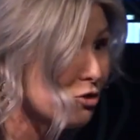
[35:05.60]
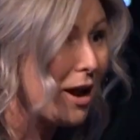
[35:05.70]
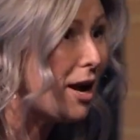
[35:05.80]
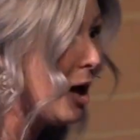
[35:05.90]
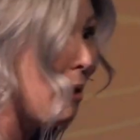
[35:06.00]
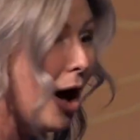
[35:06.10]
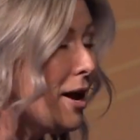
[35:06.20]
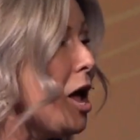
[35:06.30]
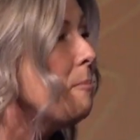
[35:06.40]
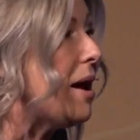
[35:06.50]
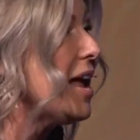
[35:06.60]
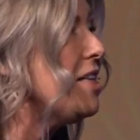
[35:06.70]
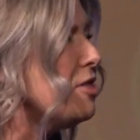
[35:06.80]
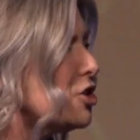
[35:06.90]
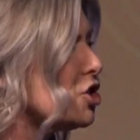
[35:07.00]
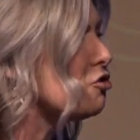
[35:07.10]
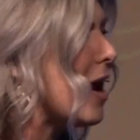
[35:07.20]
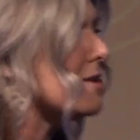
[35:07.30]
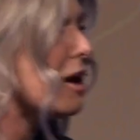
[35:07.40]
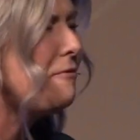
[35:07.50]
strength, come on, but in the
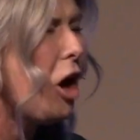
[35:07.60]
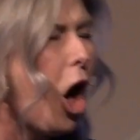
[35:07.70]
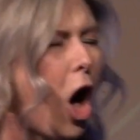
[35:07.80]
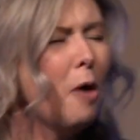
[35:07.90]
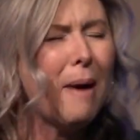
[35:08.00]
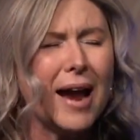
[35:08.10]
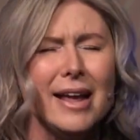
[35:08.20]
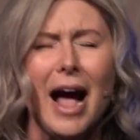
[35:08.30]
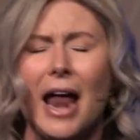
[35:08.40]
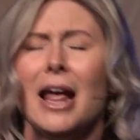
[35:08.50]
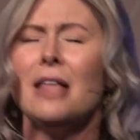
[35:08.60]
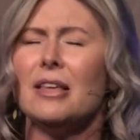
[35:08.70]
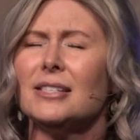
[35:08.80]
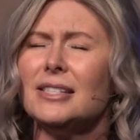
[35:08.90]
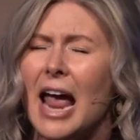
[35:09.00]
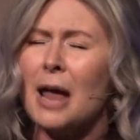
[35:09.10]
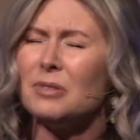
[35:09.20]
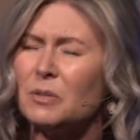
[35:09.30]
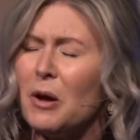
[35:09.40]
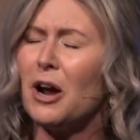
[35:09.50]
strength of the Almighty God. The
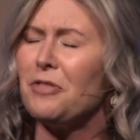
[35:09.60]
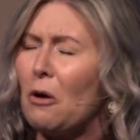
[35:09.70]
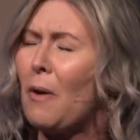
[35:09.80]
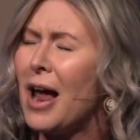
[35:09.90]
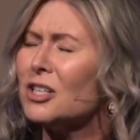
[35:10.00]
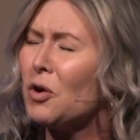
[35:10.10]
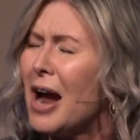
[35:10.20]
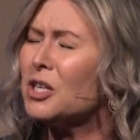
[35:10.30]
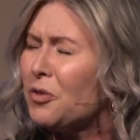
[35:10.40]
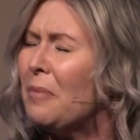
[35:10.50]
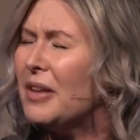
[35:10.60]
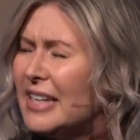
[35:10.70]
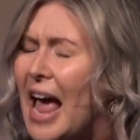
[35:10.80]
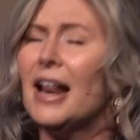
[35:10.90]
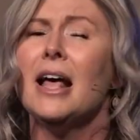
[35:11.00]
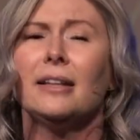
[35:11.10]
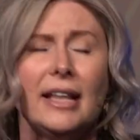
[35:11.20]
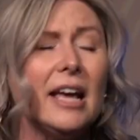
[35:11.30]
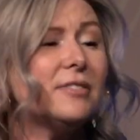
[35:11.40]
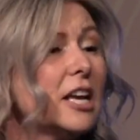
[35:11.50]
same Spirit that raised Christ from the dead
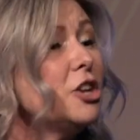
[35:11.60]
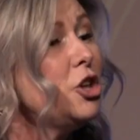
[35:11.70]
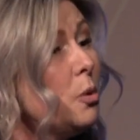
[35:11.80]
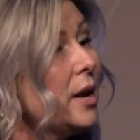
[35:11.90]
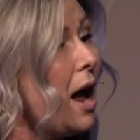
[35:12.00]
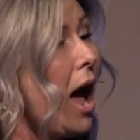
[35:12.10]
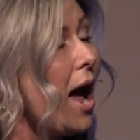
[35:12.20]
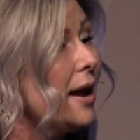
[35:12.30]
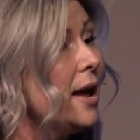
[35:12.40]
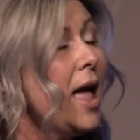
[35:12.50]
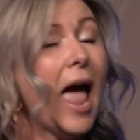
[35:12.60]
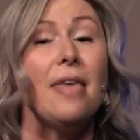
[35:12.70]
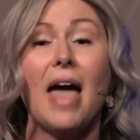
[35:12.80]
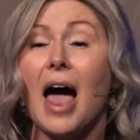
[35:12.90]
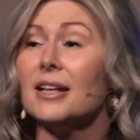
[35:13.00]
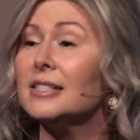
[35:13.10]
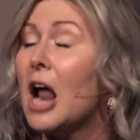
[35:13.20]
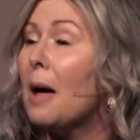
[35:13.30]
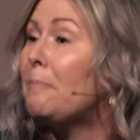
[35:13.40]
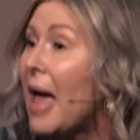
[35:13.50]
lives in you and I. And that is
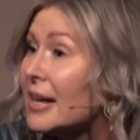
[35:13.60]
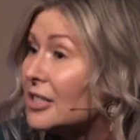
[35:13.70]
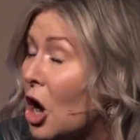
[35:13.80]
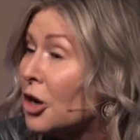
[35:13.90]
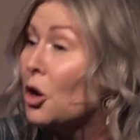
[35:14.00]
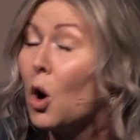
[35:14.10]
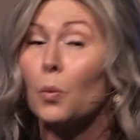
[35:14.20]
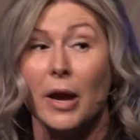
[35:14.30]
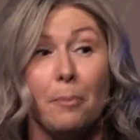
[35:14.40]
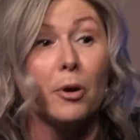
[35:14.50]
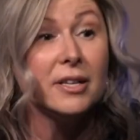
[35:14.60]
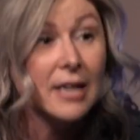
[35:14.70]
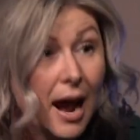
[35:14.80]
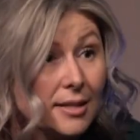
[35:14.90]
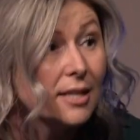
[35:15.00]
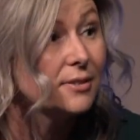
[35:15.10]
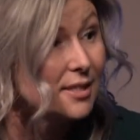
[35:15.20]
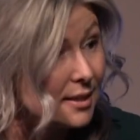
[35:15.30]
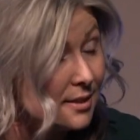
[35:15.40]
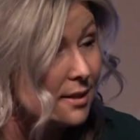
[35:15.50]
not based on your reproductive
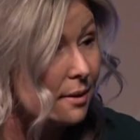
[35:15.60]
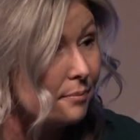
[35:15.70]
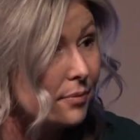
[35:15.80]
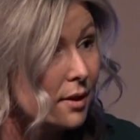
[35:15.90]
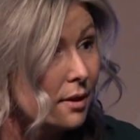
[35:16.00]
system.